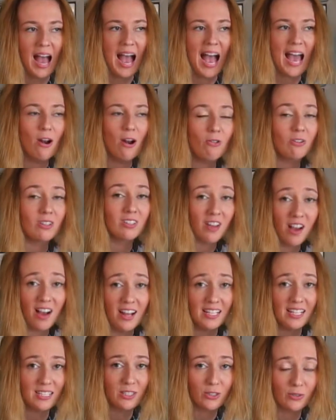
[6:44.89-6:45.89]
I don't
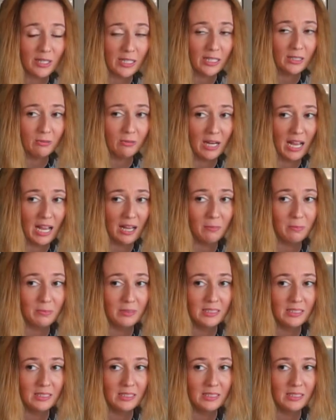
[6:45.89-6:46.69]
got saran wrap.